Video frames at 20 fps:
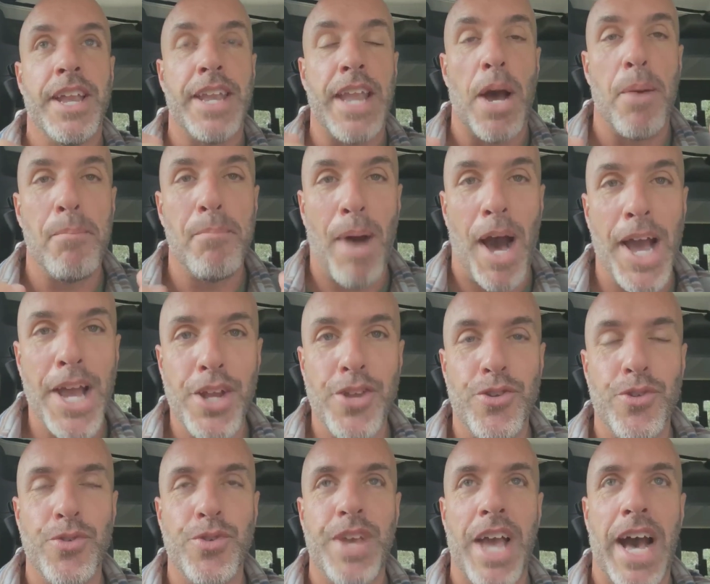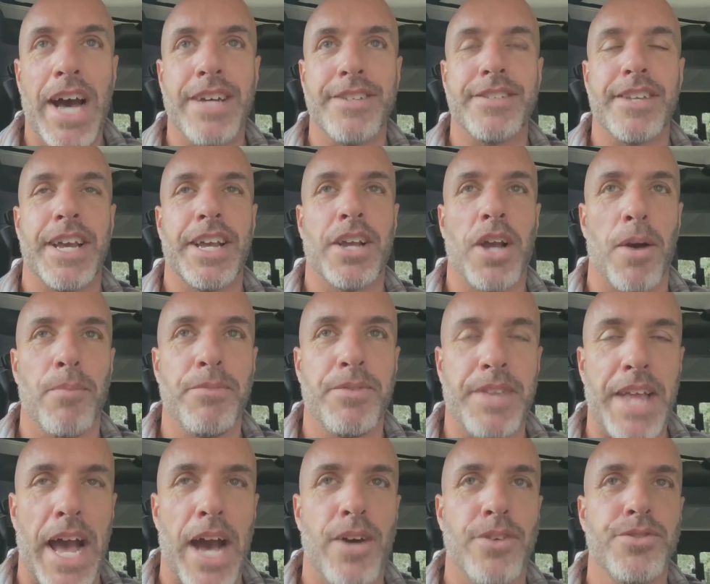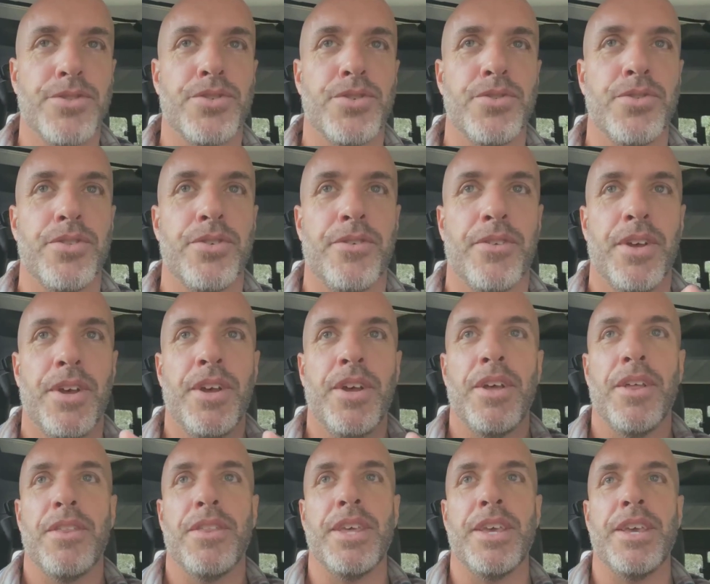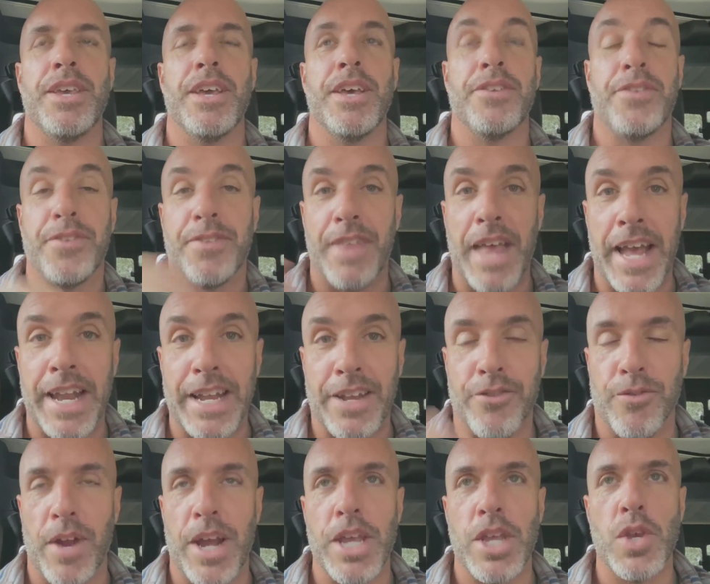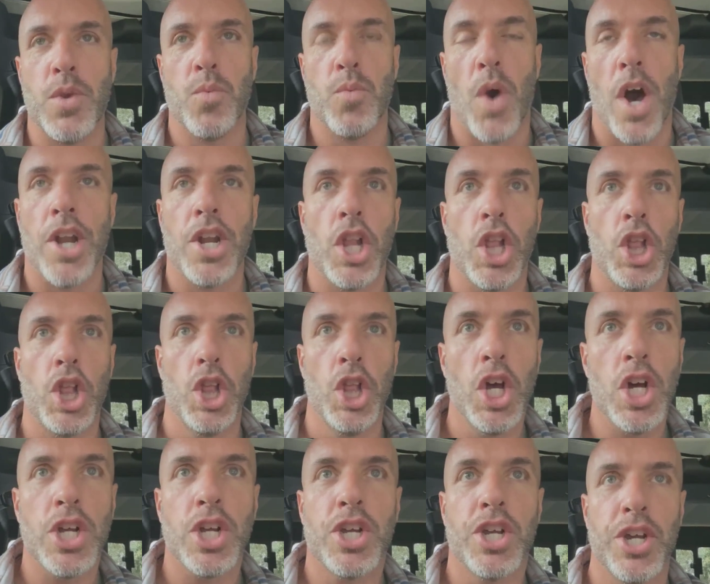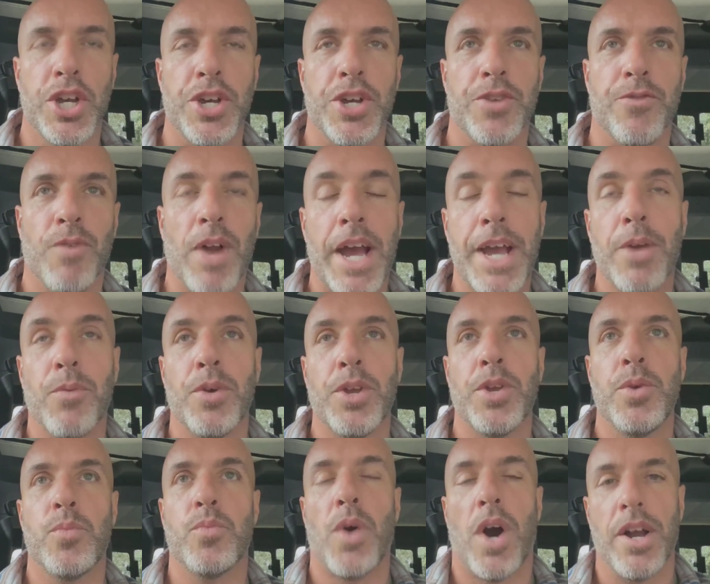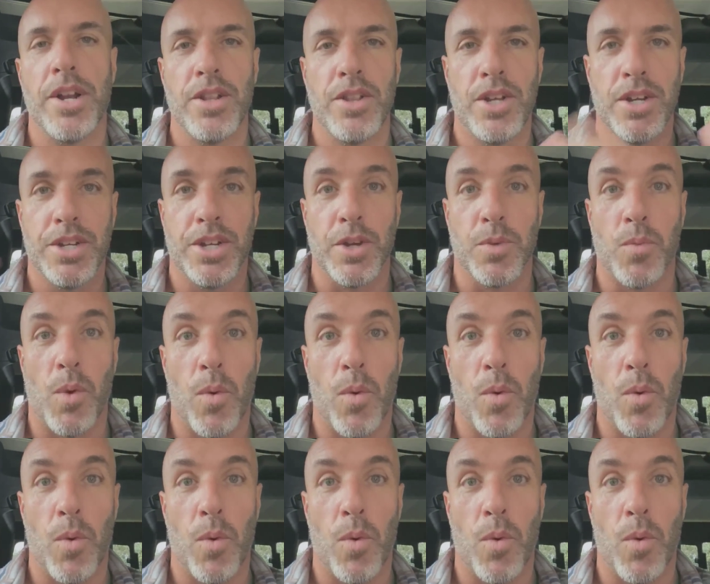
Now, mind you, yes, it comes down to the, the aesthetics, right? You want to look good, right? Well, you want to look good.